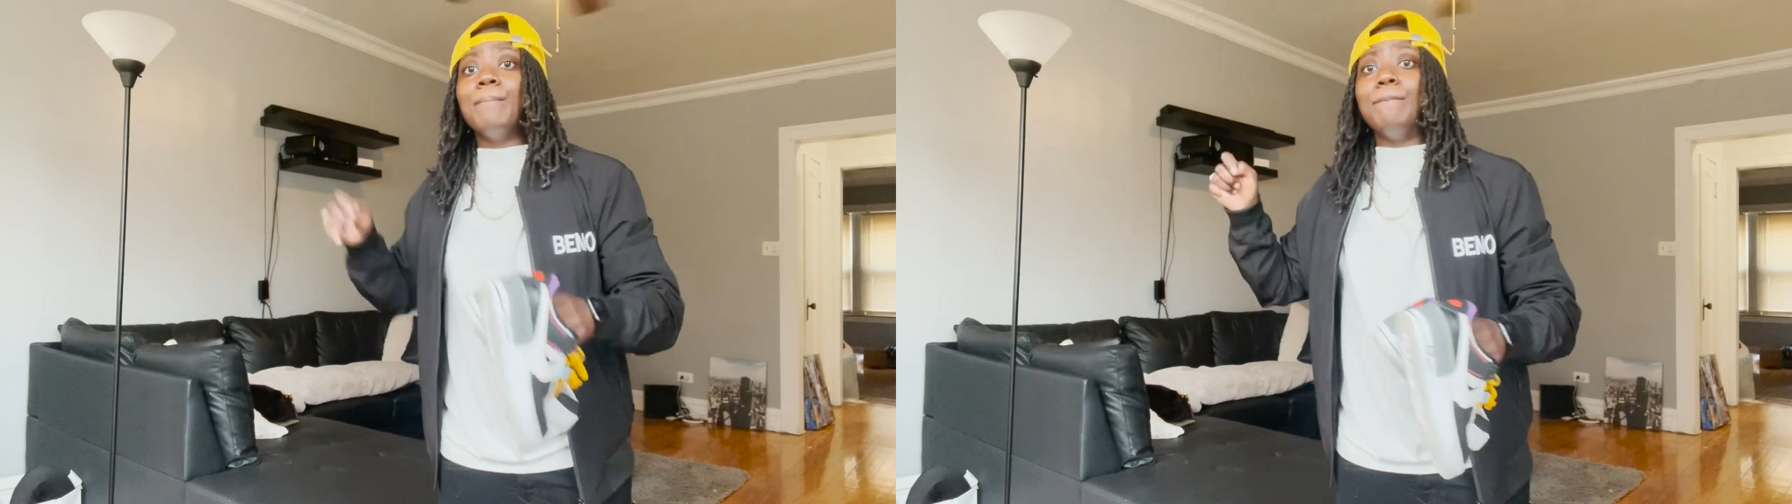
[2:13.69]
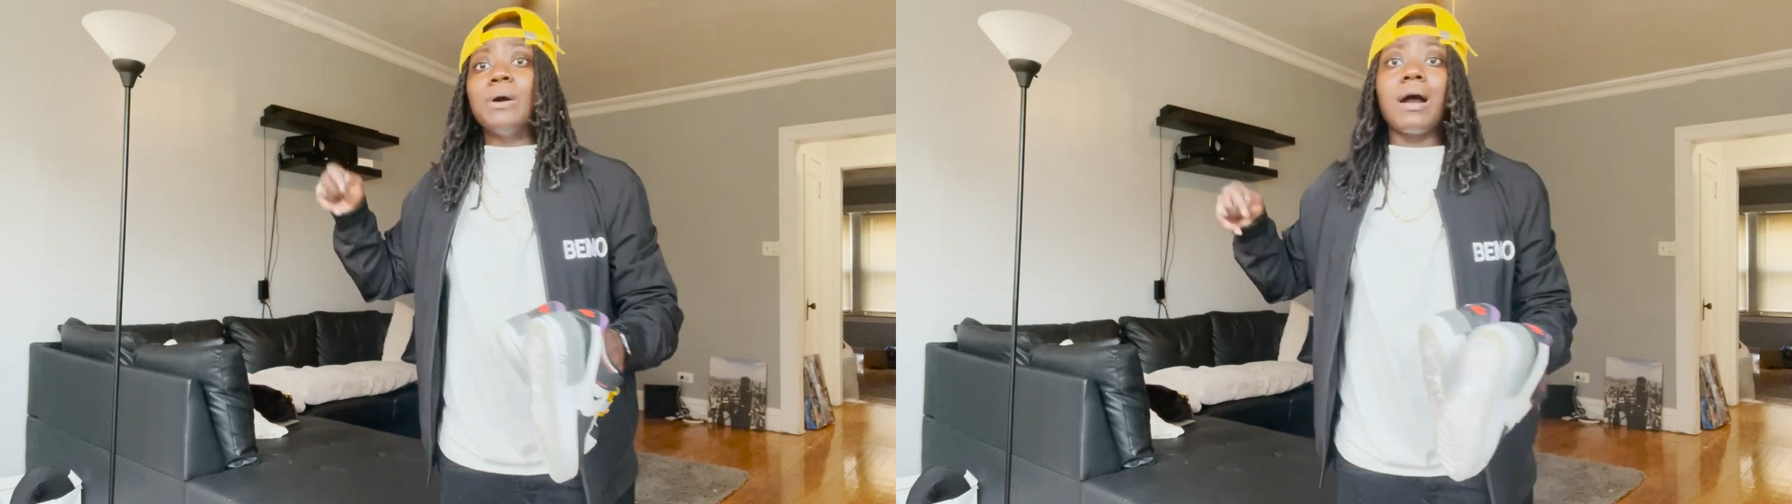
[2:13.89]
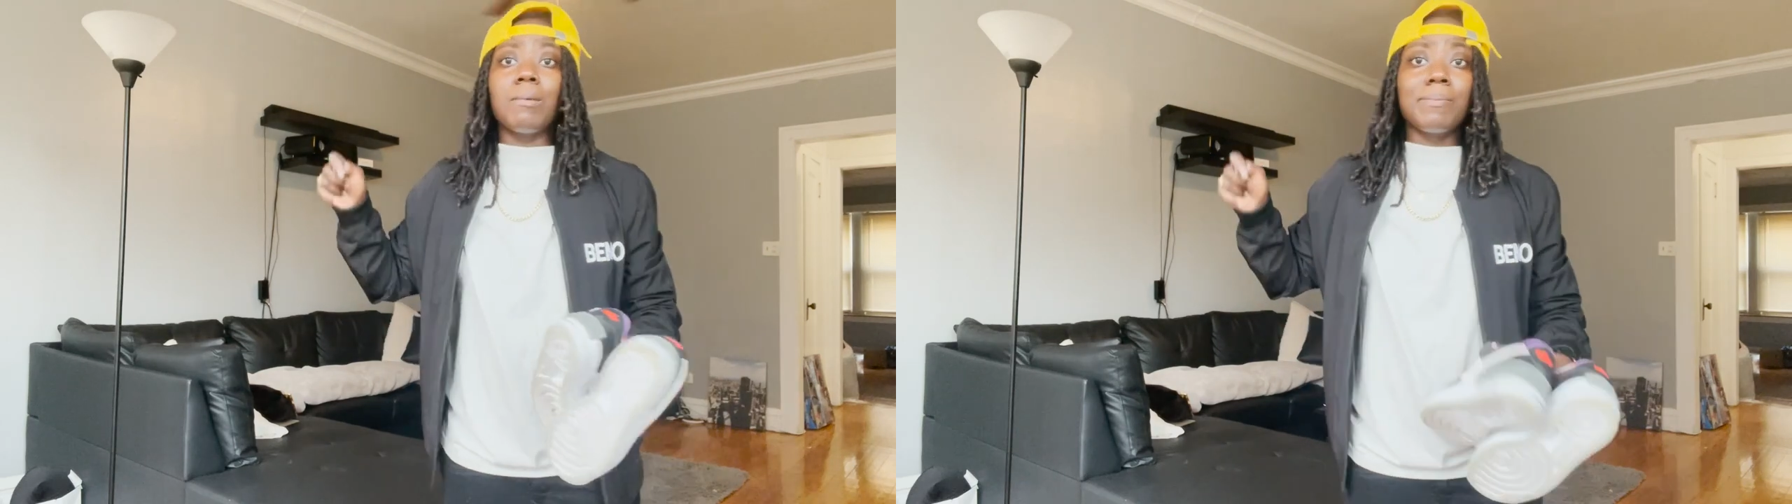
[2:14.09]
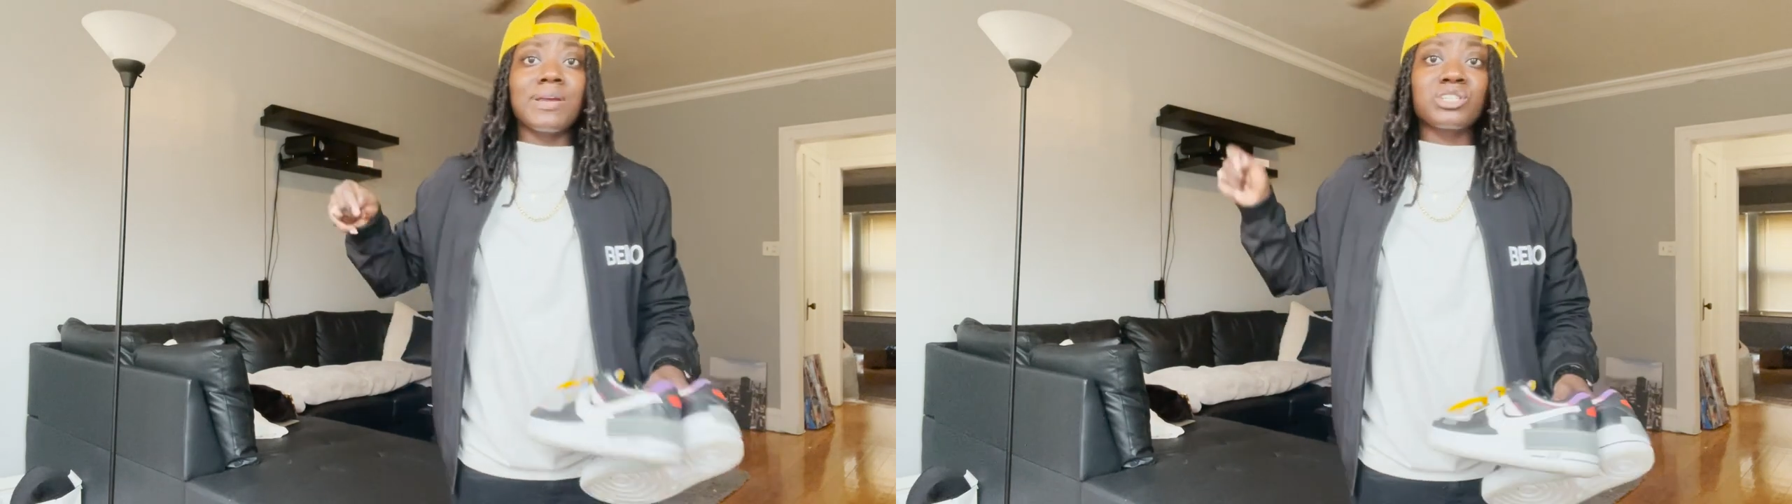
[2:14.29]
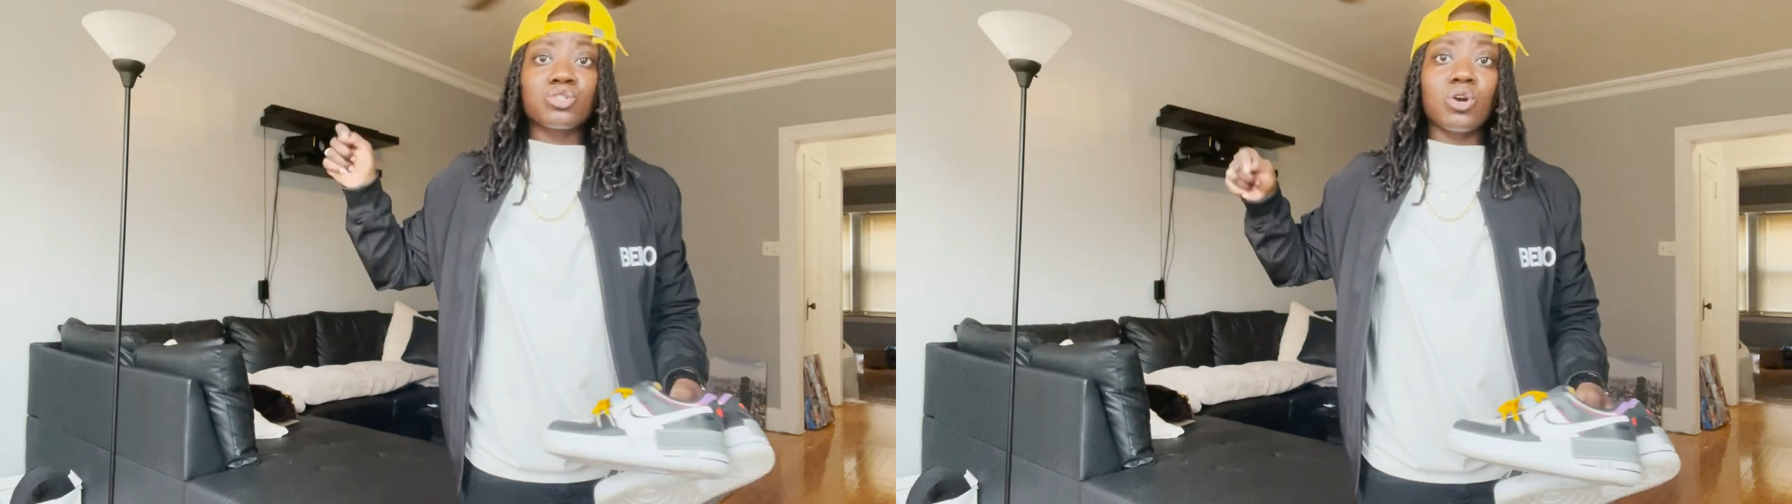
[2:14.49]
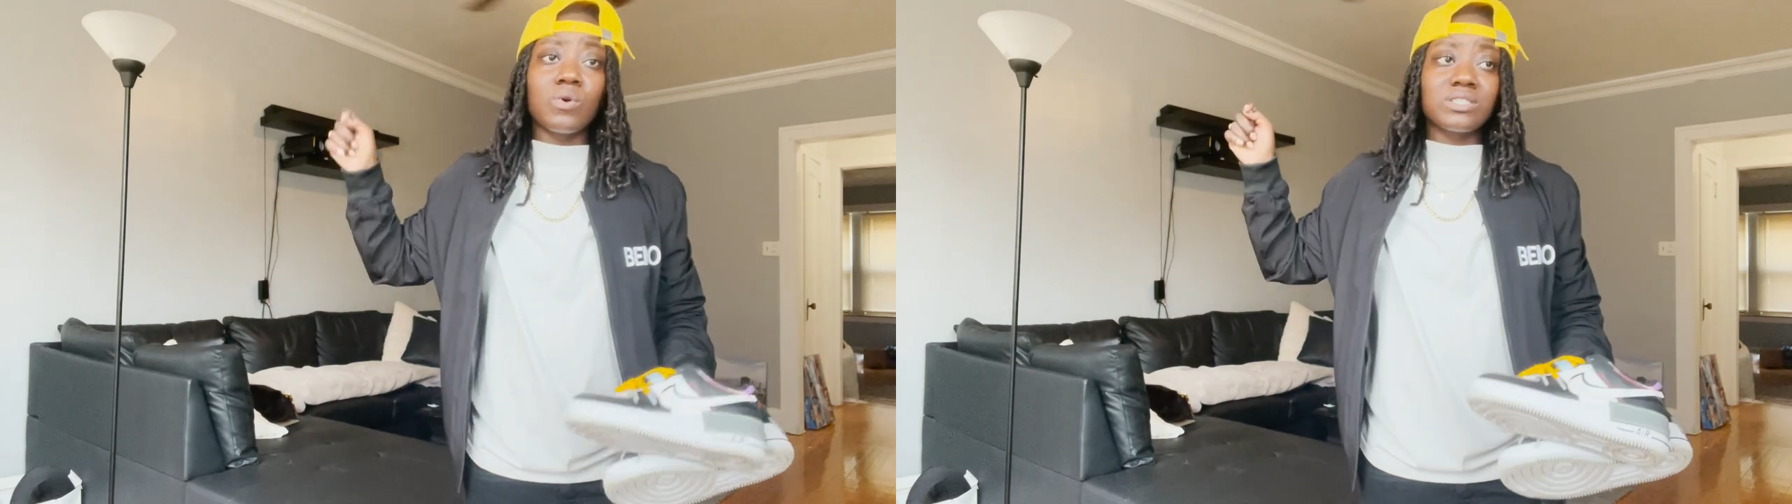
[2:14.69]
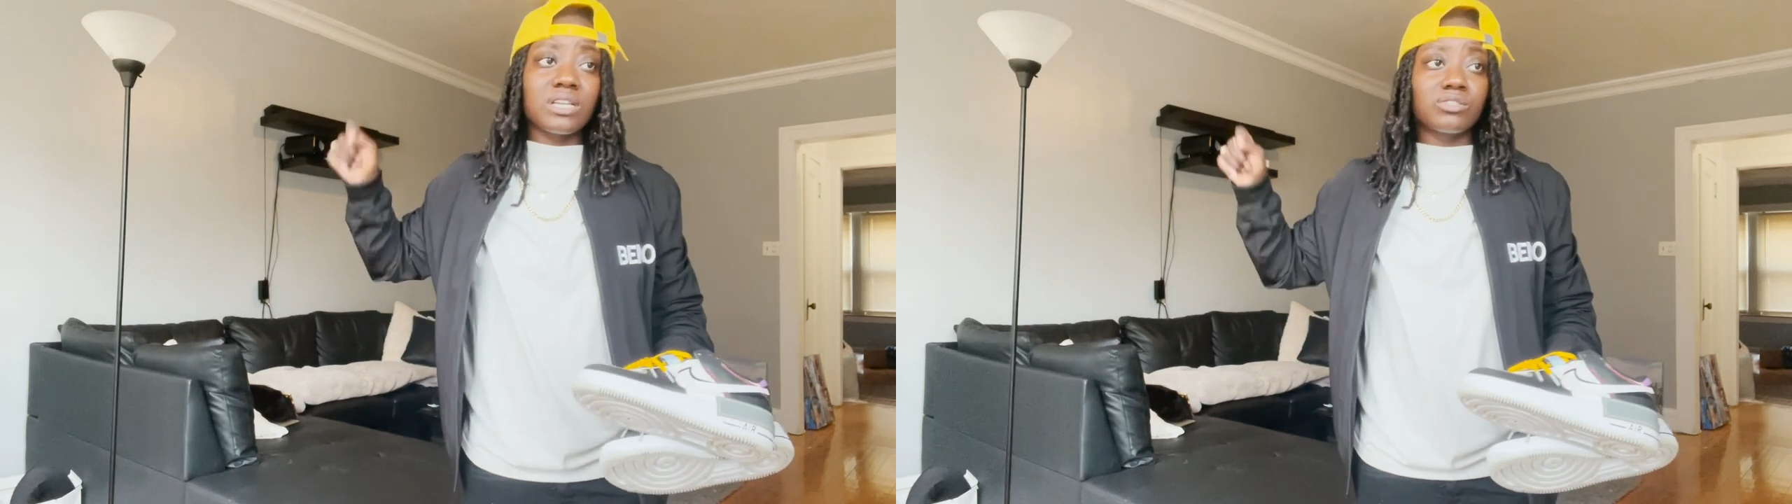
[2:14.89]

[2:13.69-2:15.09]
but I'm going to make sure once